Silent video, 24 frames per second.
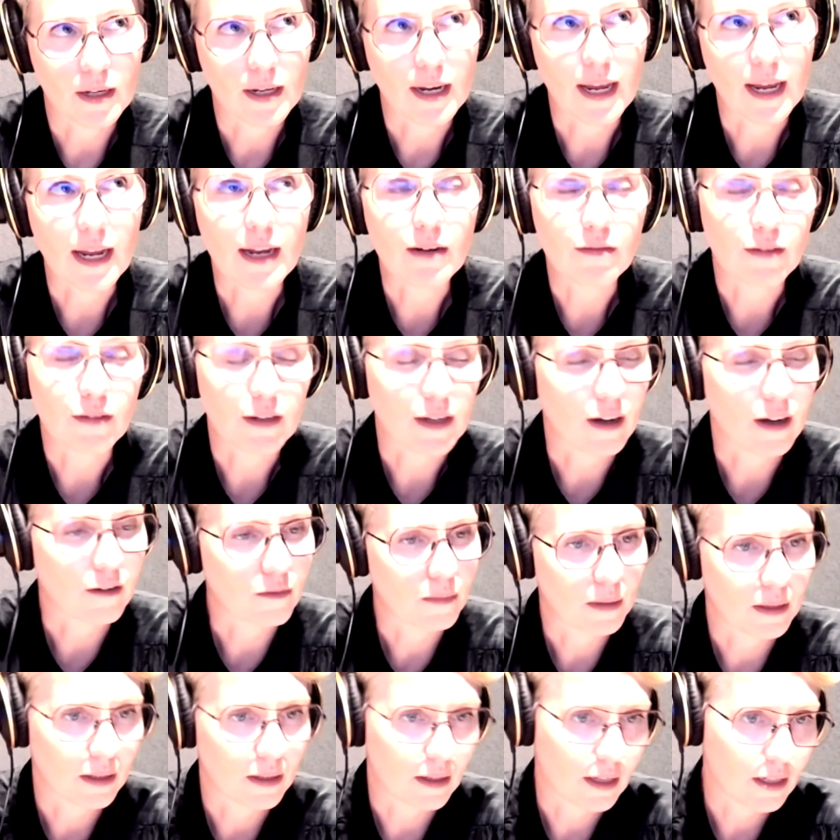the need for
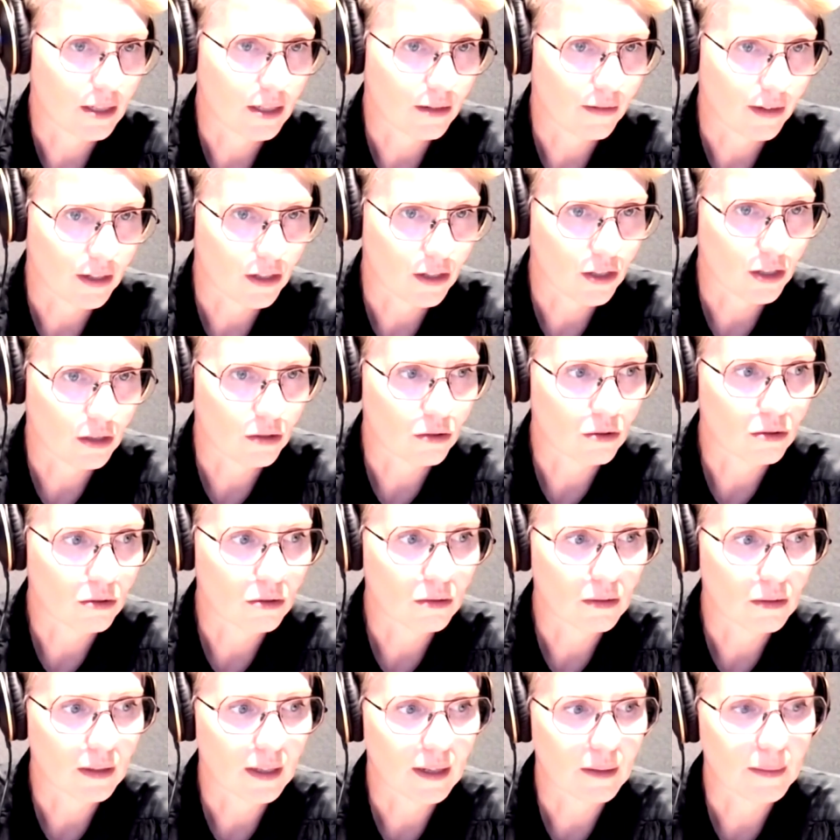government intervention
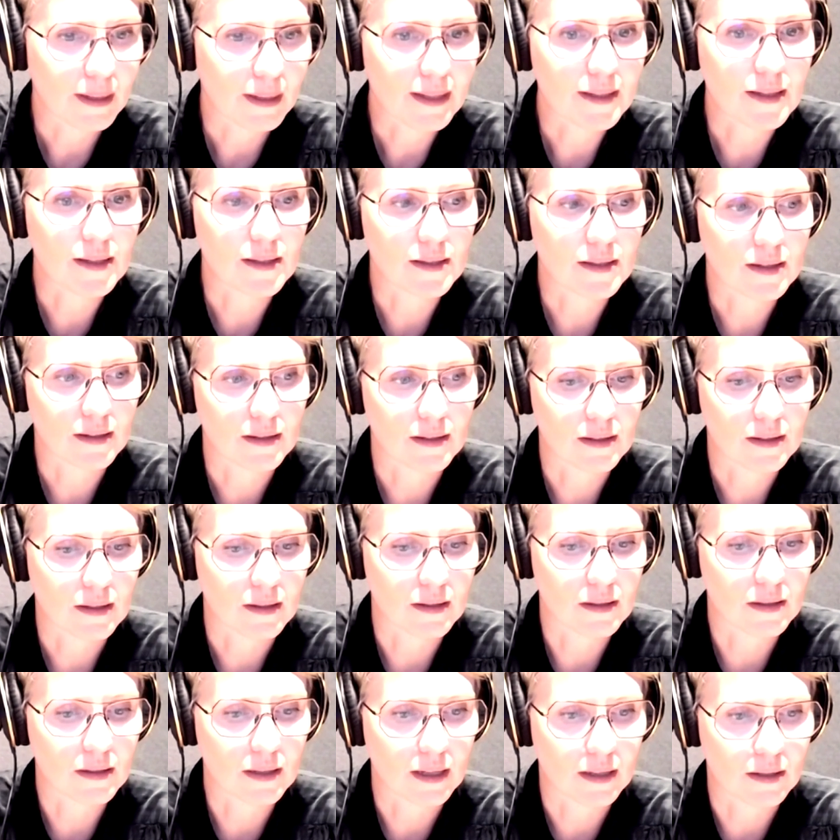or
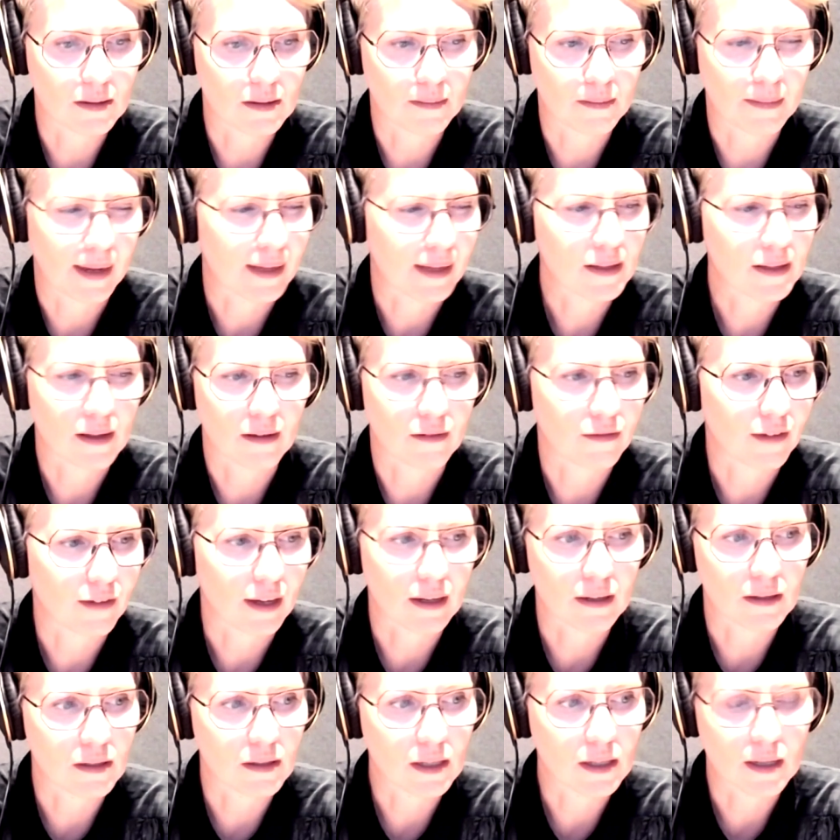assistance is
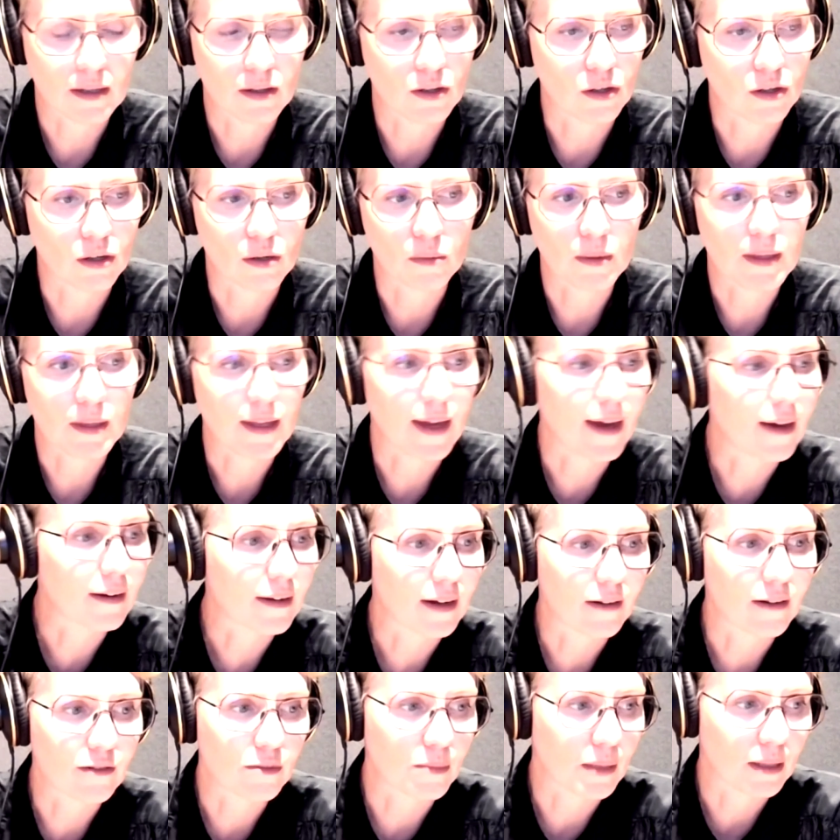massive. And,
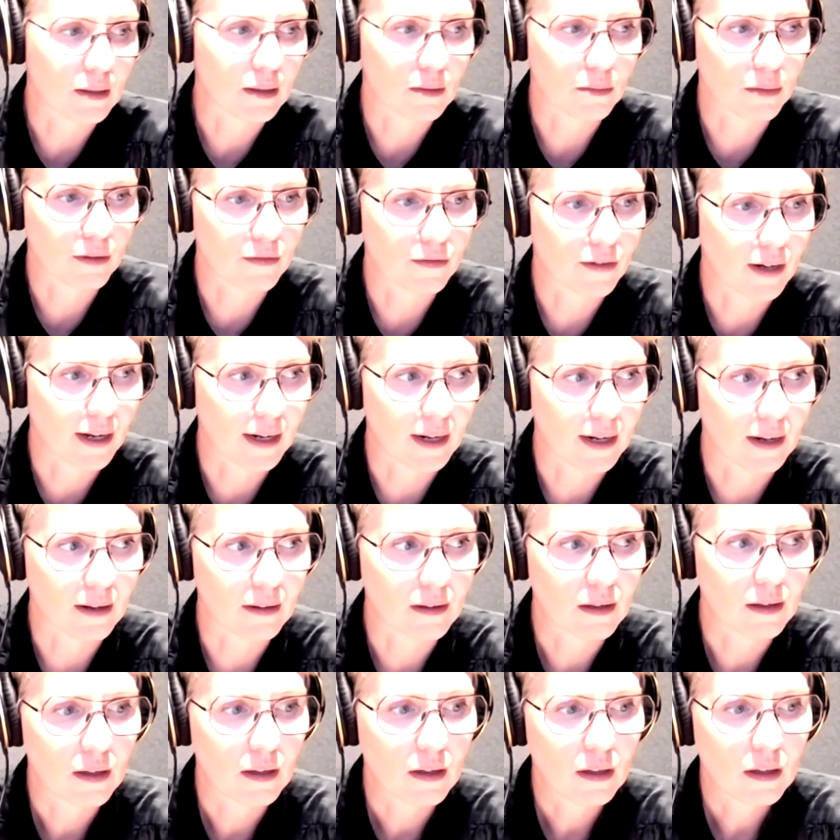without government
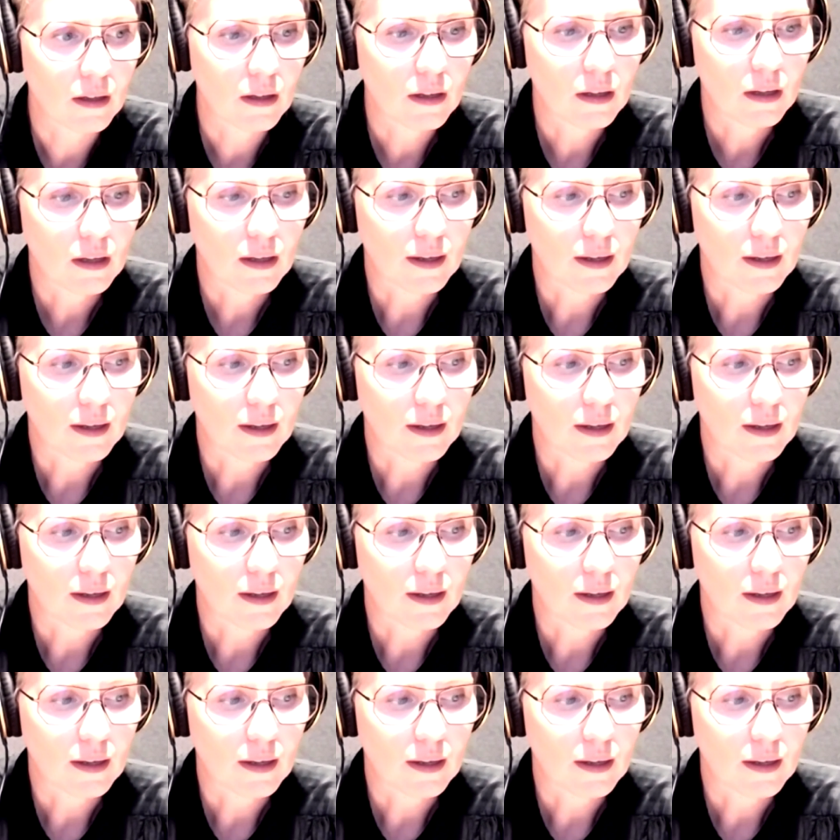providing